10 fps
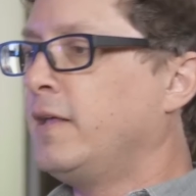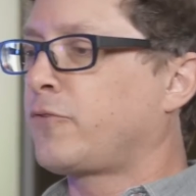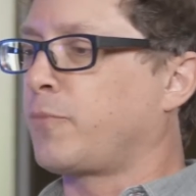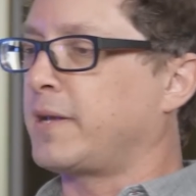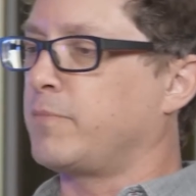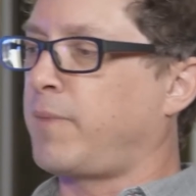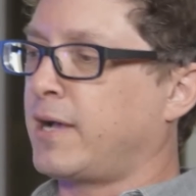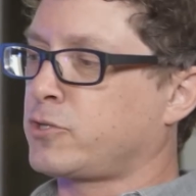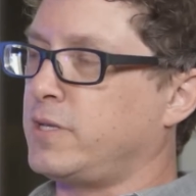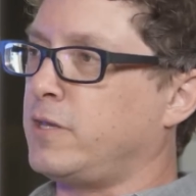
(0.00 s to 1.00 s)
So by, by
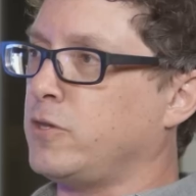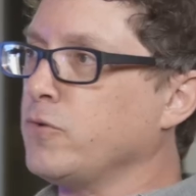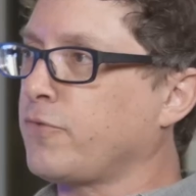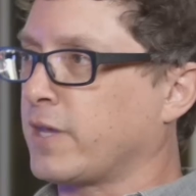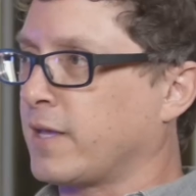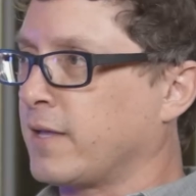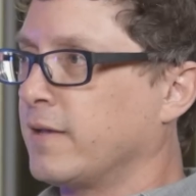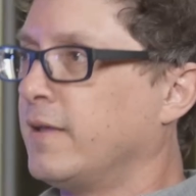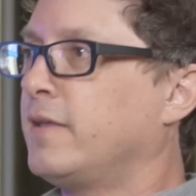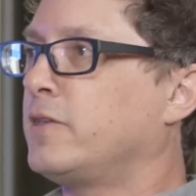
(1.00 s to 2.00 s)
actually using
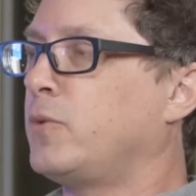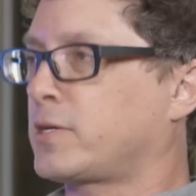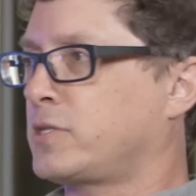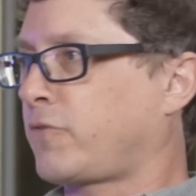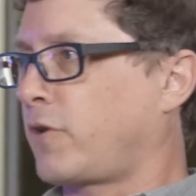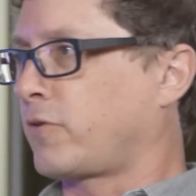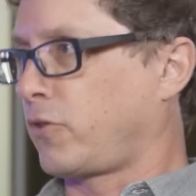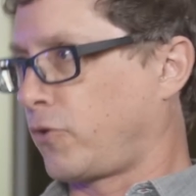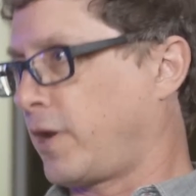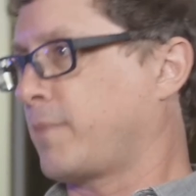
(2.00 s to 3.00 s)
it, you actually start to
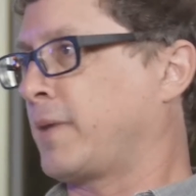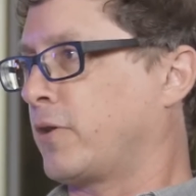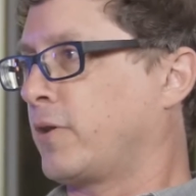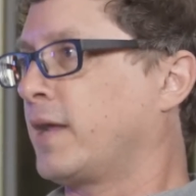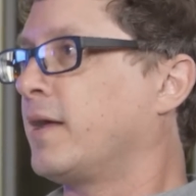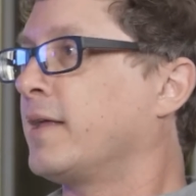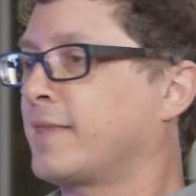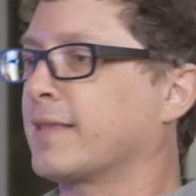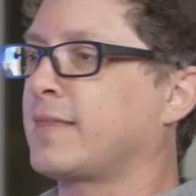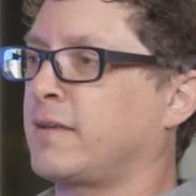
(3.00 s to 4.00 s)
learn it better. And I, I
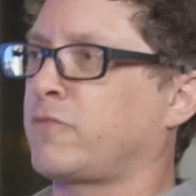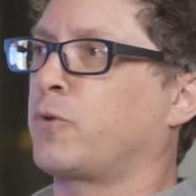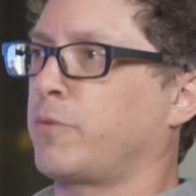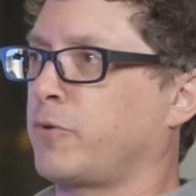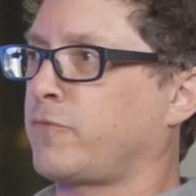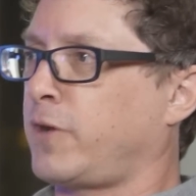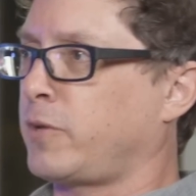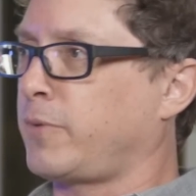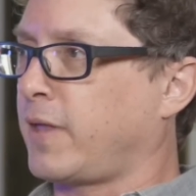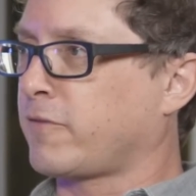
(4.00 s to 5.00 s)
think that is one of the most
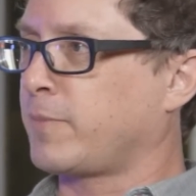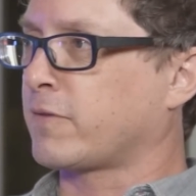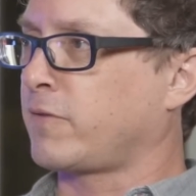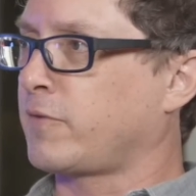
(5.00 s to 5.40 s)
valuable aspects